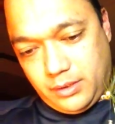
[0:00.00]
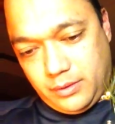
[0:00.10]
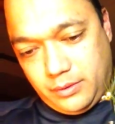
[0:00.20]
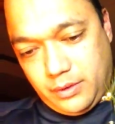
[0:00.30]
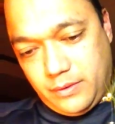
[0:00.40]

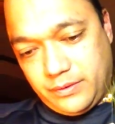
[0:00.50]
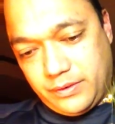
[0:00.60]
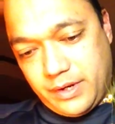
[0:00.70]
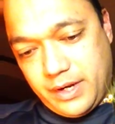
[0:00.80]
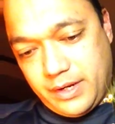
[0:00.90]
12
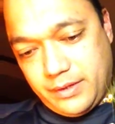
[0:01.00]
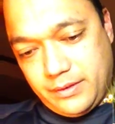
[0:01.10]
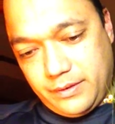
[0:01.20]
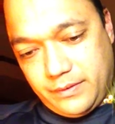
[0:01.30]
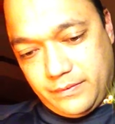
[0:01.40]

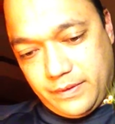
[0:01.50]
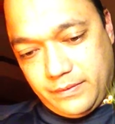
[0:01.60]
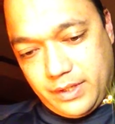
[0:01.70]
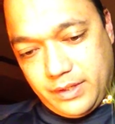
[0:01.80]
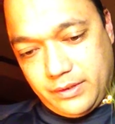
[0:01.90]
strands,
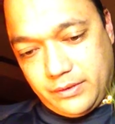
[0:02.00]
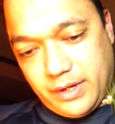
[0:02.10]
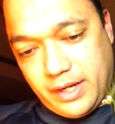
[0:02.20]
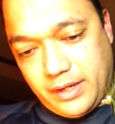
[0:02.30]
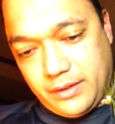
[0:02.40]
15
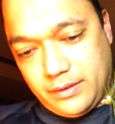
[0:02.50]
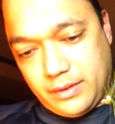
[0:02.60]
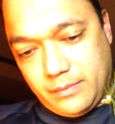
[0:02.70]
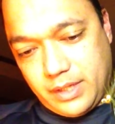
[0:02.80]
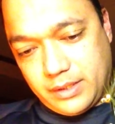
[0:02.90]
strands,
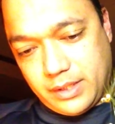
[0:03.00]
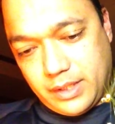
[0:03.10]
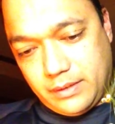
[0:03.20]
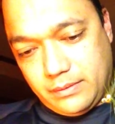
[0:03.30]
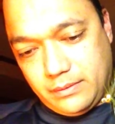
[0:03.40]
something like that.